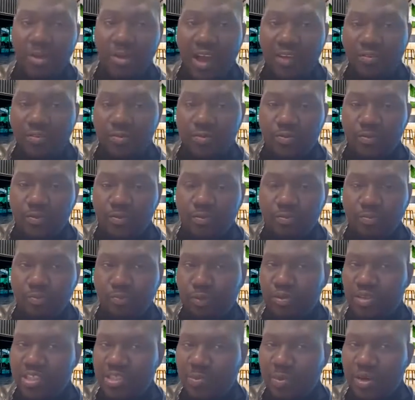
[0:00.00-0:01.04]
to have to
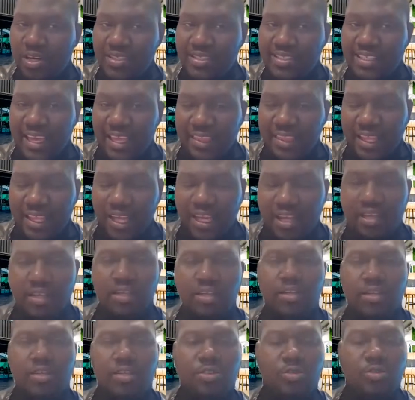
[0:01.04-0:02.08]
put this money together.
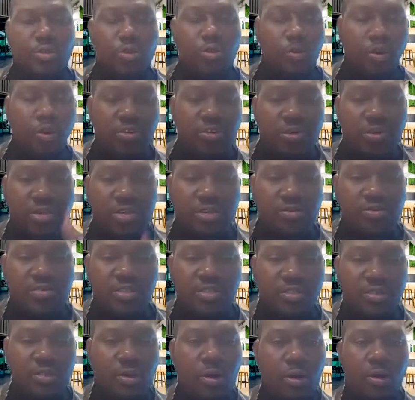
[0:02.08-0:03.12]
So you want to
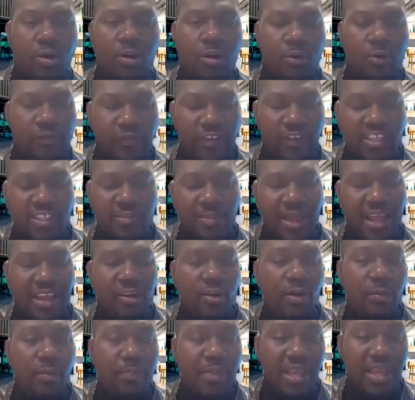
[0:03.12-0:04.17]
reduce your fees by
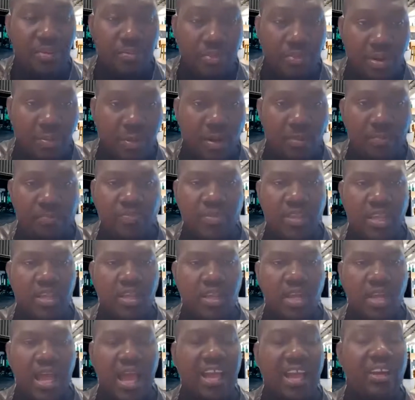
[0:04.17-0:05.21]
not paying premium,
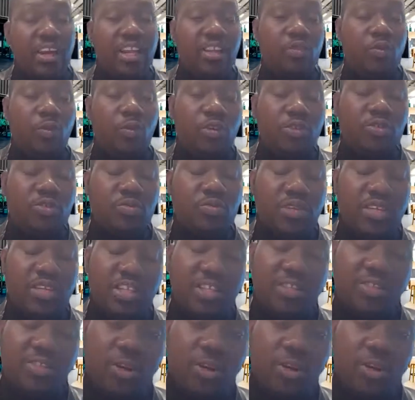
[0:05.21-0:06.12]
and then you want to reduce